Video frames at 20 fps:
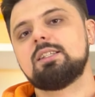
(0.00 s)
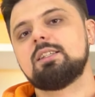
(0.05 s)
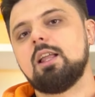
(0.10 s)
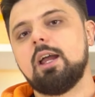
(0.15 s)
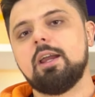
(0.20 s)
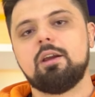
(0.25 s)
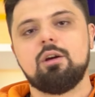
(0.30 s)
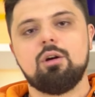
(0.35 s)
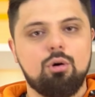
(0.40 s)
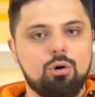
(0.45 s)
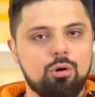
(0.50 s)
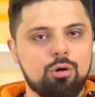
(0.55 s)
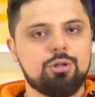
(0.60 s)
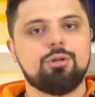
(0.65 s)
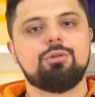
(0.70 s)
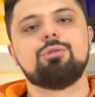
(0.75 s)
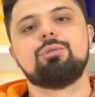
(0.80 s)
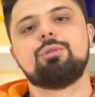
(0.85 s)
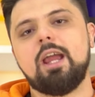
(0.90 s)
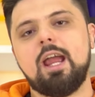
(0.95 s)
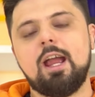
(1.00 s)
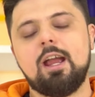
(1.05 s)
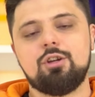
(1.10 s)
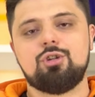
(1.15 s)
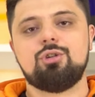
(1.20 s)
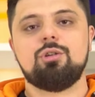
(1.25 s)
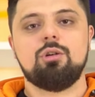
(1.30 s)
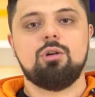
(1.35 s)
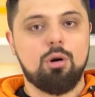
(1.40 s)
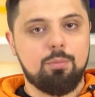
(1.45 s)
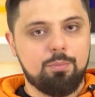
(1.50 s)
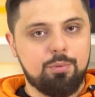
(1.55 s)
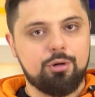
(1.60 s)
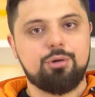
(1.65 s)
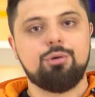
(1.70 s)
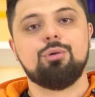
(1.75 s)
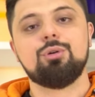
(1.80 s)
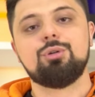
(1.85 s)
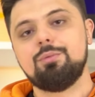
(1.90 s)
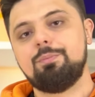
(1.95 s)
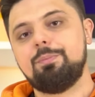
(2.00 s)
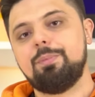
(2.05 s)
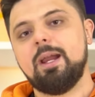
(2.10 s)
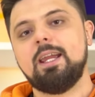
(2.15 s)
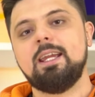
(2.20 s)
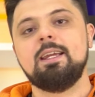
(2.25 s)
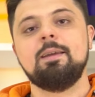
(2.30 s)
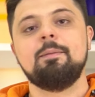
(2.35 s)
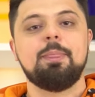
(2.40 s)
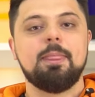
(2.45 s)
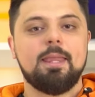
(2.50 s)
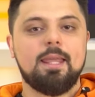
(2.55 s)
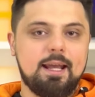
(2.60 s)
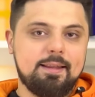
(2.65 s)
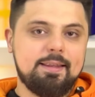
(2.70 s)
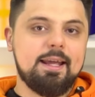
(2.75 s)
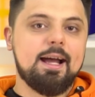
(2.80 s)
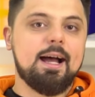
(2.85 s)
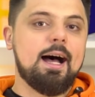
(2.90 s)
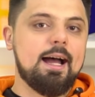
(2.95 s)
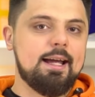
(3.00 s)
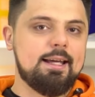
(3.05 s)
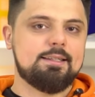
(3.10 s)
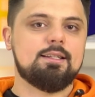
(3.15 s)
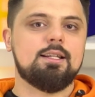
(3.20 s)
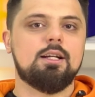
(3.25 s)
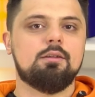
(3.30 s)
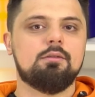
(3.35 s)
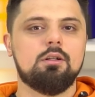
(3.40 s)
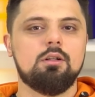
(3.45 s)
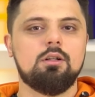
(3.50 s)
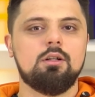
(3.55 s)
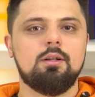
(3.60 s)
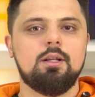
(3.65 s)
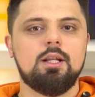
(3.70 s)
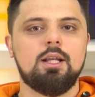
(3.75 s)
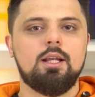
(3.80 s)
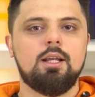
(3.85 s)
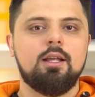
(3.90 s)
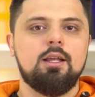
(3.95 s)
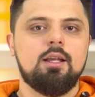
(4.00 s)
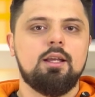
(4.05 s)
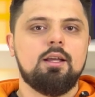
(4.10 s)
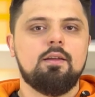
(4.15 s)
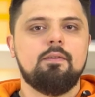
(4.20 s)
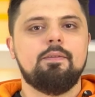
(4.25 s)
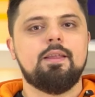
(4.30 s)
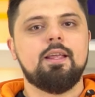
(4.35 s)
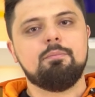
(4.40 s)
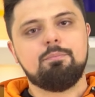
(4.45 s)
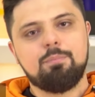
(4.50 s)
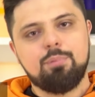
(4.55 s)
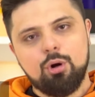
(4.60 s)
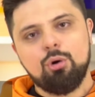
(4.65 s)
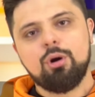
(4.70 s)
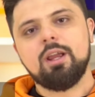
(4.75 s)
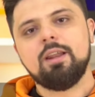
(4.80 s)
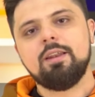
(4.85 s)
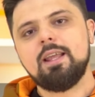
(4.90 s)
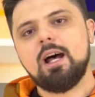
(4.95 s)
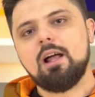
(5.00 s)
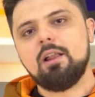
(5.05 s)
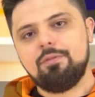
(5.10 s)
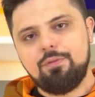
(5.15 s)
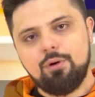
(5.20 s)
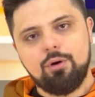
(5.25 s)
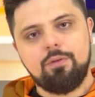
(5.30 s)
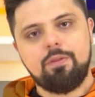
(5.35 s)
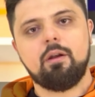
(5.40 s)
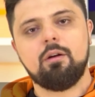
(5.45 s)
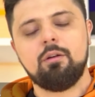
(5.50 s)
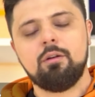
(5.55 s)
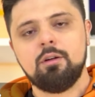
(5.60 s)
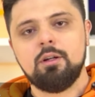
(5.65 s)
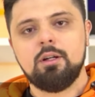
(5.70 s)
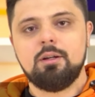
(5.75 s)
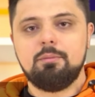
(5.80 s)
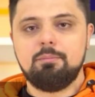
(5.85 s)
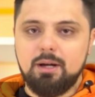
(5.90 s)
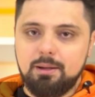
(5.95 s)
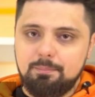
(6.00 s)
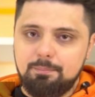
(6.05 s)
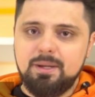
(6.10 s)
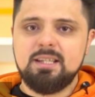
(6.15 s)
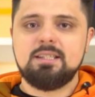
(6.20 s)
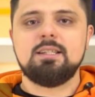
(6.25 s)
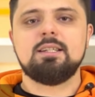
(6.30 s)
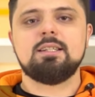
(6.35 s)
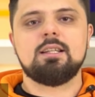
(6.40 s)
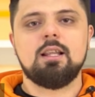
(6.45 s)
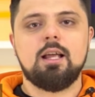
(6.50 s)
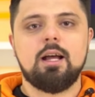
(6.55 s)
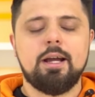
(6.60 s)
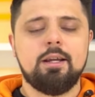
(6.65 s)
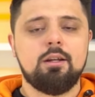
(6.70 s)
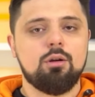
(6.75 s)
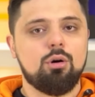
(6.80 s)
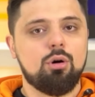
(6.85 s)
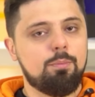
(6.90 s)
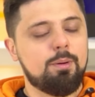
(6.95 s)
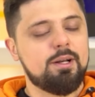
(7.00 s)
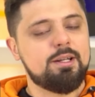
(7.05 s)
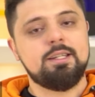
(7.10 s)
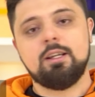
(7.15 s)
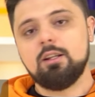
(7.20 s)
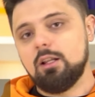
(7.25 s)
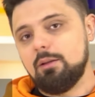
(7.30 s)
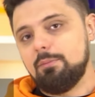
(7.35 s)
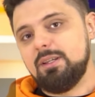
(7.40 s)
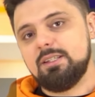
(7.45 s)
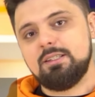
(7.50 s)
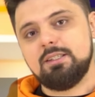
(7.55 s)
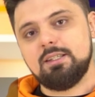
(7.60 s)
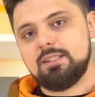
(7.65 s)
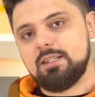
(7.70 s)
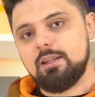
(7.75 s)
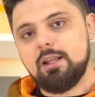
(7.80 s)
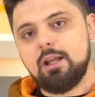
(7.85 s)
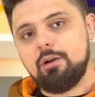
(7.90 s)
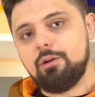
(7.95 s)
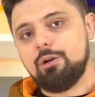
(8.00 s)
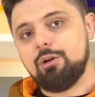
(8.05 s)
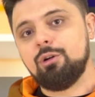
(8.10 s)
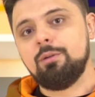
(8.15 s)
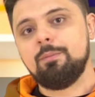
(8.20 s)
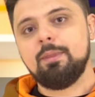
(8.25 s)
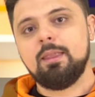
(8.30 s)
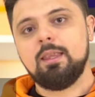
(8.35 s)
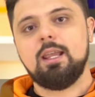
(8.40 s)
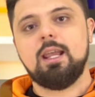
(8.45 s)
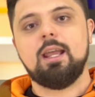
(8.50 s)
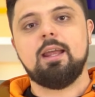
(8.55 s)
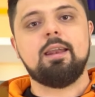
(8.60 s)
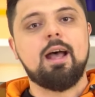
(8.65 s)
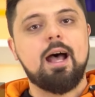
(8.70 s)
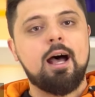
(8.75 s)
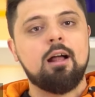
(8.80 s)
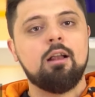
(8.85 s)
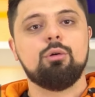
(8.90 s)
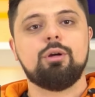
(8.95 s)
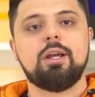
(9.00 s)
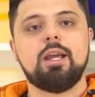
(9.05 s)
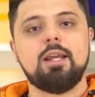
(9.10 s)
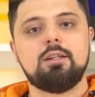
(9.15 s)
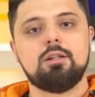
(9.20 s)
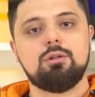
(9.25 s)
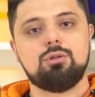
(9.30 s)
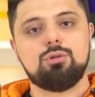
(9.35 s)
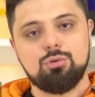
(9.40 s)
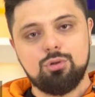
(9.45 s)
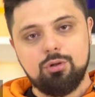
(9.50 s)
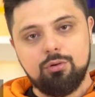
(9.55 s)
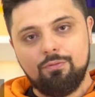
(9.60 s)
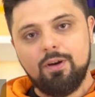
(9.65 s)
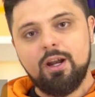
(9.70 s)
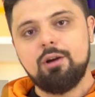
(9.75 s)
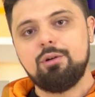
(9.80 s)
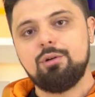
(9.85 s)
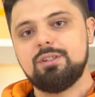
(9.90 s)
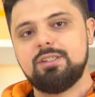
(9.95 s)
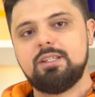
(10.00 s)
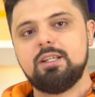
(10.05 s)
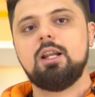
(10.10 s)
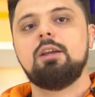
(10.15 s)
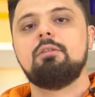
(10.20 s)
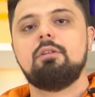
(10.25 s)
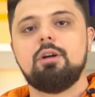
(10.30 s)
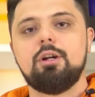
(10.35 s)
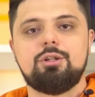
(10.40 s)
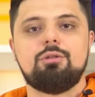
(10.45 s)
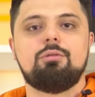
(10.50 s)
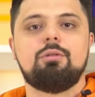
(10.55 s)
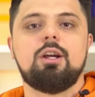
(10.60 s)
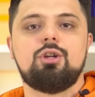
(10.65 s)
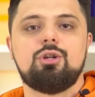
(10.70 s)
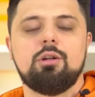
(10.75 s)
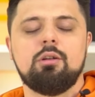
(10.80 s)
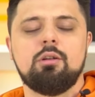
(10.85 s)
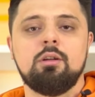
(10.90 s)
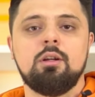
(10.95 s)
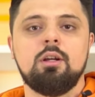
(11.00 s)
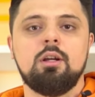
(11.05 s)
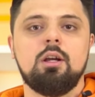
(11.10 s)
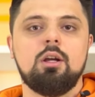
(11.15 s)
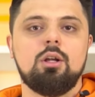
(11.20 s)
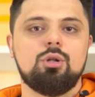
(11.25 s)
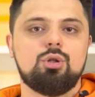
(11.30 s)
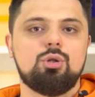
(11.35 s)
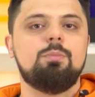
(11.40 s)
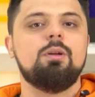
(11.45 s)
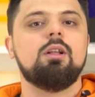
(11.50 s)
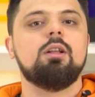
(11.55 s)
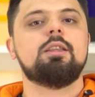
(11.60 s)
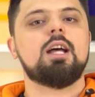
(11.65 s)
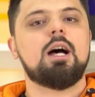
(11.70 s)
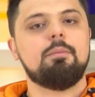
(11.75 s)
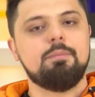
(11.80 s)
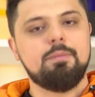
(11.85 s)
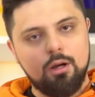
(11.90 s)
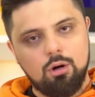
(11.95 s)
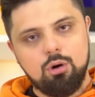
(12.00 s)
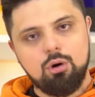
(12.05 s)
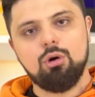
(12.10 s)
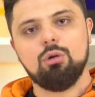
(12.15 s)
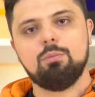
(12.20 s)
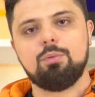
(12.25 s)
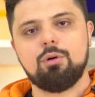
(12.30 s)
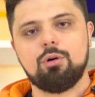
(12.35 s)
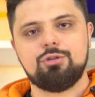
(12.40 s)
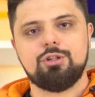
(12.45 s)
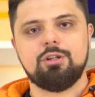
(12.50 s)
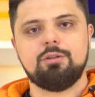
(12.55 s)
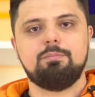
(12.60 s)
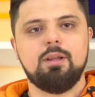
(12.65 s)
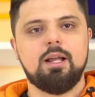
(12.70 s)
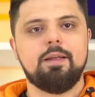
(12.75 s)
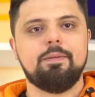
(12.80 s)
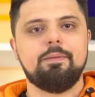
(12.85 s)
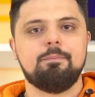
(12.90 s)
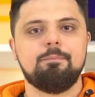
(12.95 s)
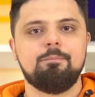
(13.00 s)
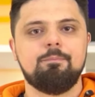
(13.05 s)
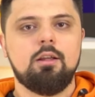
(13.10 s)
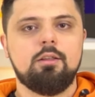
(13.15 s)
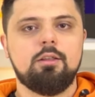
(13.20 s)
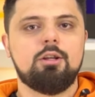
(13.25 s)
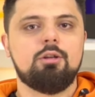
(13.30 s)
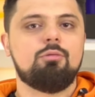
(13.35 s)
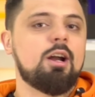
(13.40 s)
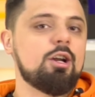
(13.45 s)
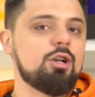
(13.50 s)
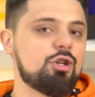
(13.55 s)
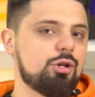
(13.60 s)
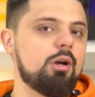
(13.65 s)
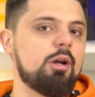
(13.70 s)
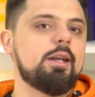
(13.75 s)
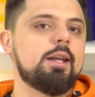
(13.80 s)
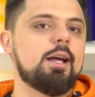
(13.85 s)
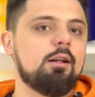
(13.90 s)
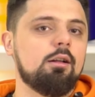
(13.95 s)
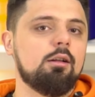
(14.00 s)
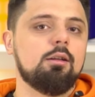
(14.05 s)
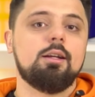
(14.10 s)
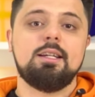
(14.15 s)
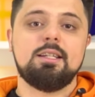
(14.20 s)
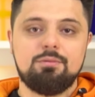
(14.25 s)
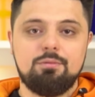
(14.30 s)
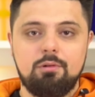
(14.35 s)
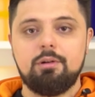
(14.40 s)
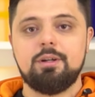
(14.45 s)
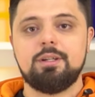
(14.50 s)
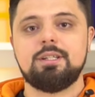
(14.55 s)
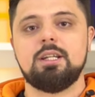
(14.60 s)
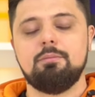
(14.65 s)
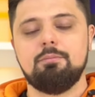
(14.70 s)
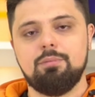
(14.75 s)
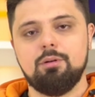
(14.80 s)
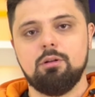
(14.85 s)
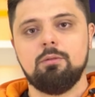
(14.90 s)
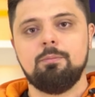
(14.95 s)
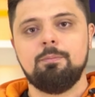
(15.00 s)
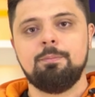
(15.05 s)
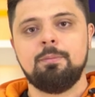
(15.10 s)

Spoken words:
like order to cash or procure to pay at the highest level, then broken down further by business line or particular business scenario and allocated to the various delivery iterations to build up the whole project plan. The rationale is very simple.